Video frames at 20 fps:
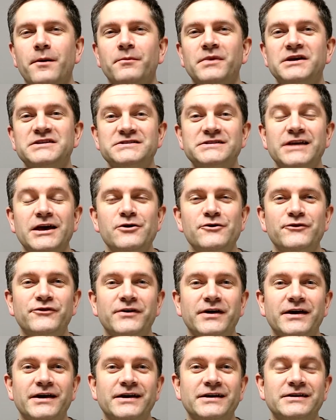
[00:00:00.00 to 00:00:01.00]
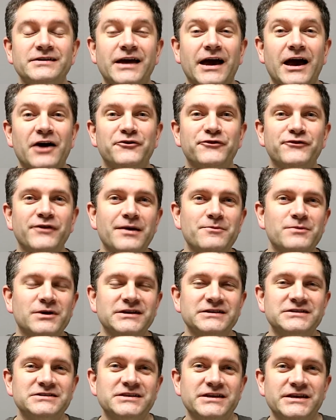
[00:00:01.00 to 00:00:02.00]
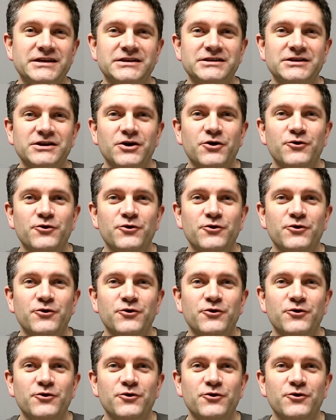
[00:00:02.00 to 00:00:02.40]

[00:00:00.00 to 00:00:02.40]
myself and our family did